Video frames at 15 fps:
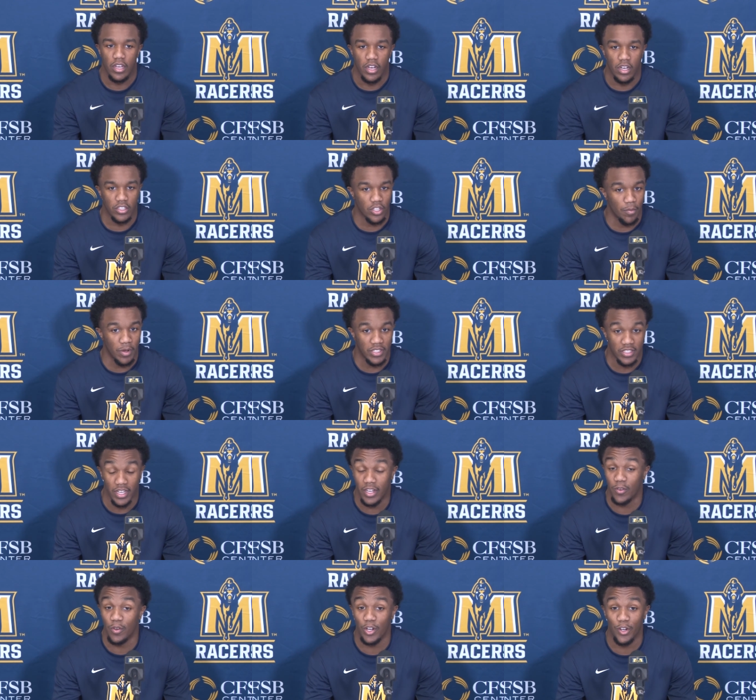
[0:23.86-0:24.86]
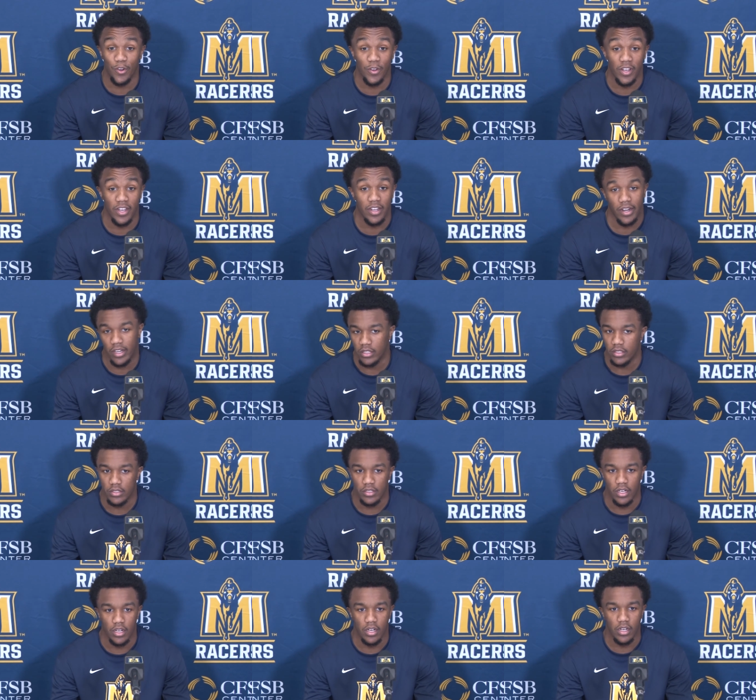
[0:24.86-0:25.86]
I saw my second one go in. I
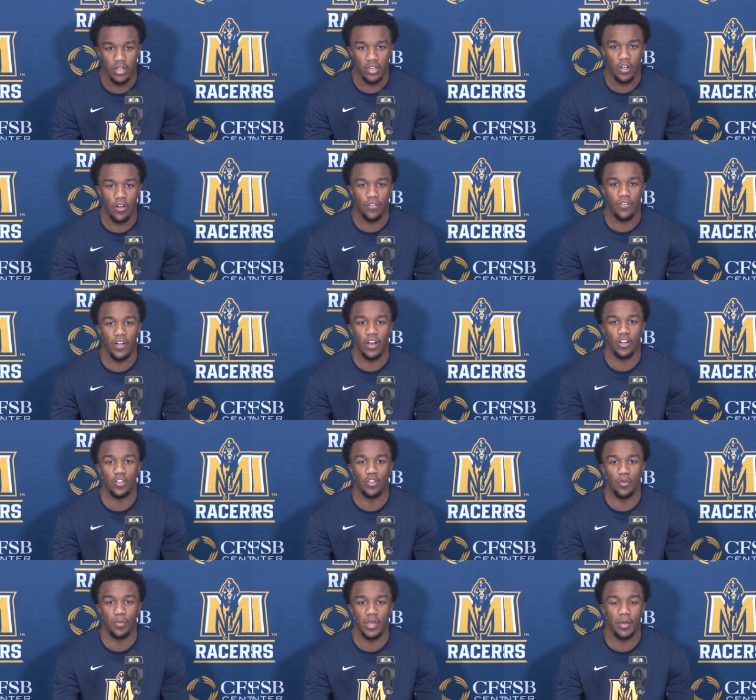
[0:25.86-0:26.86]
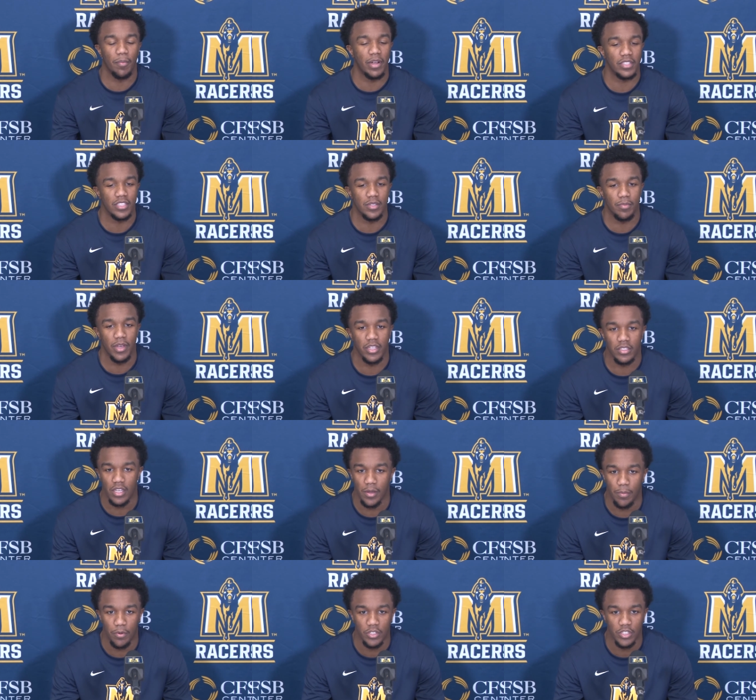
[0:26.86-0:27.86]
uh, caught fire a little bit. My teammates
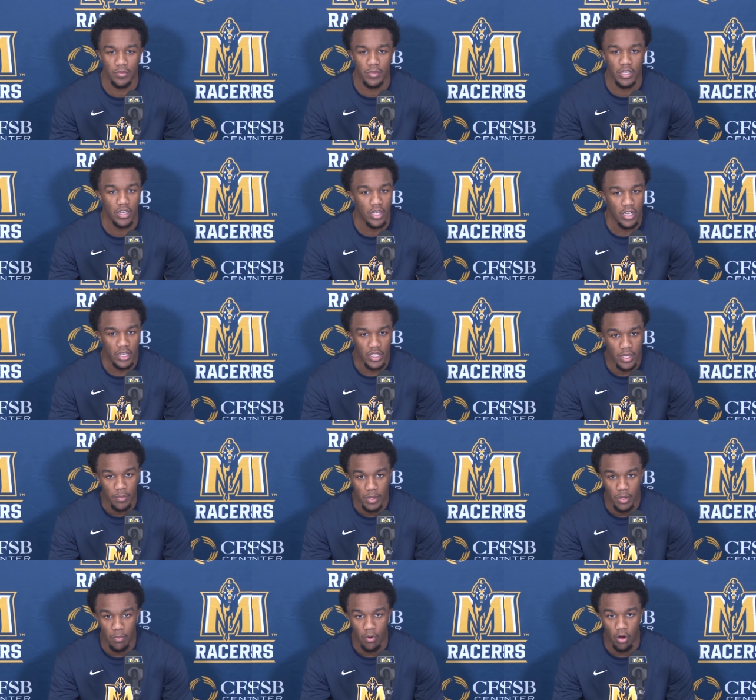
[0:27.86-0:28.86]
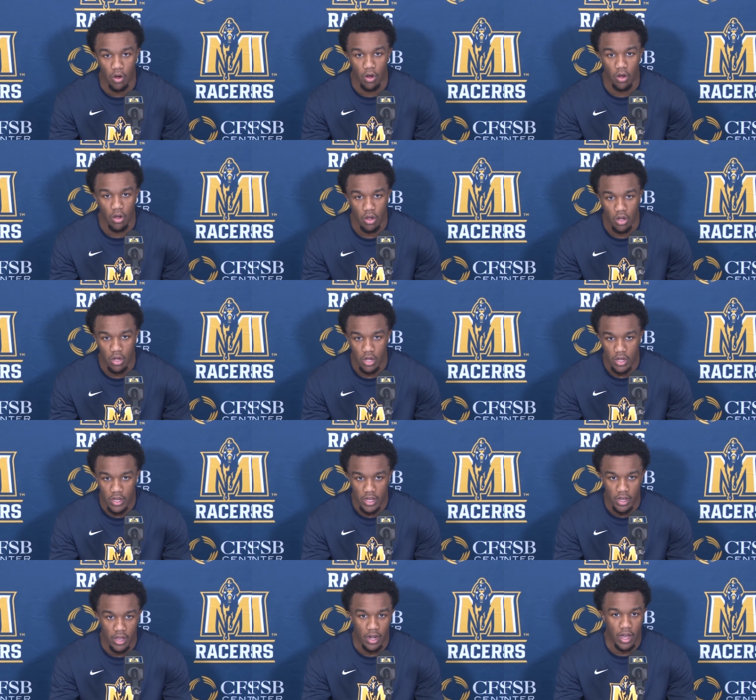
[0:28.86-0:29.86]
kept pushing me, give me the ball
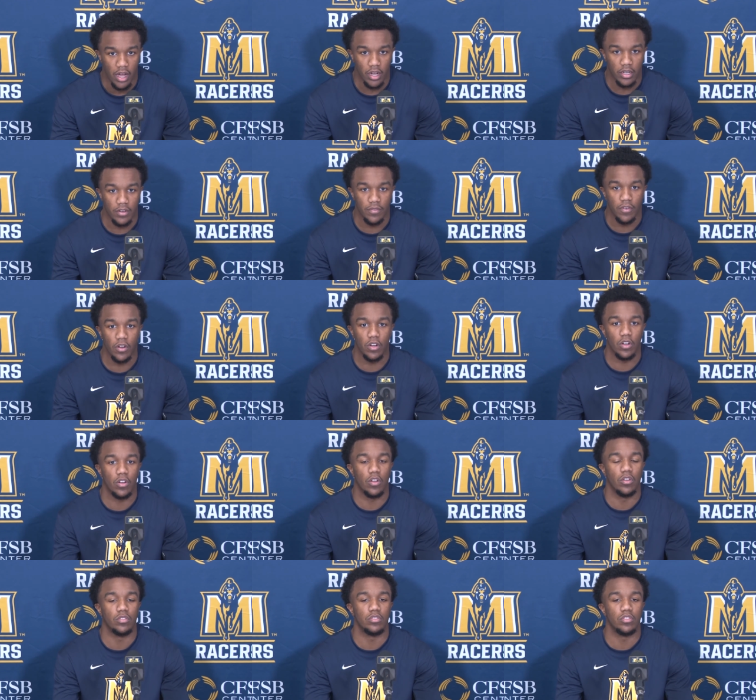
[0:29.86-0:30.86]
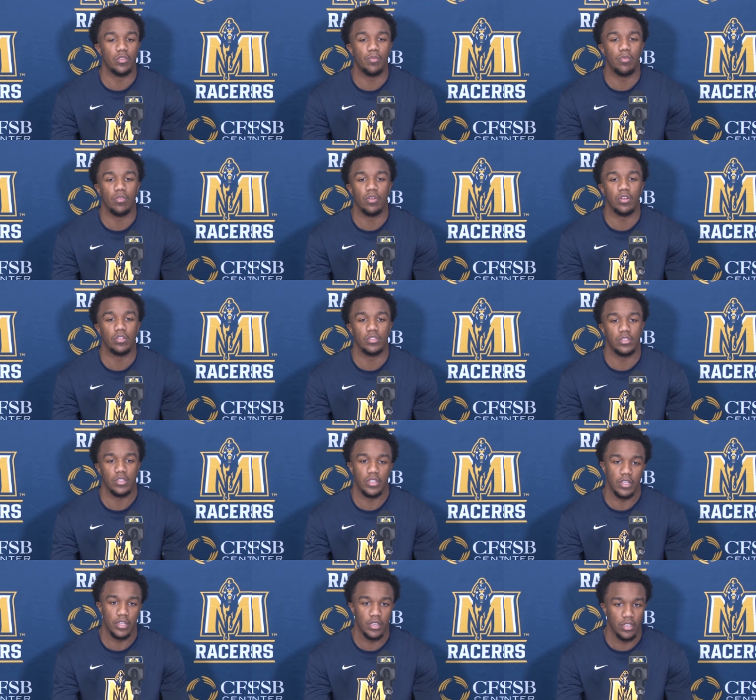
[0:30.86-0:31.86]
and I converted on three pointers
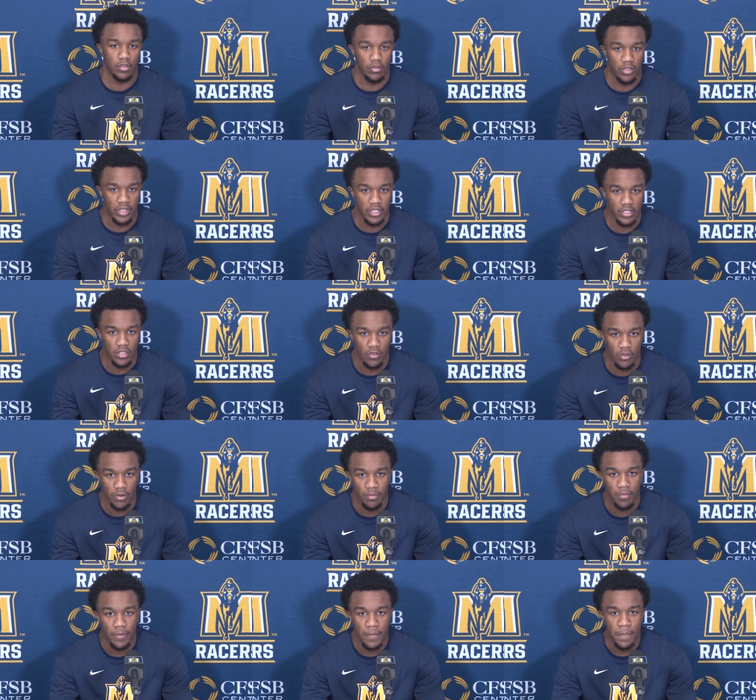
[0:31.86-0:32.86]
and getting to the rim.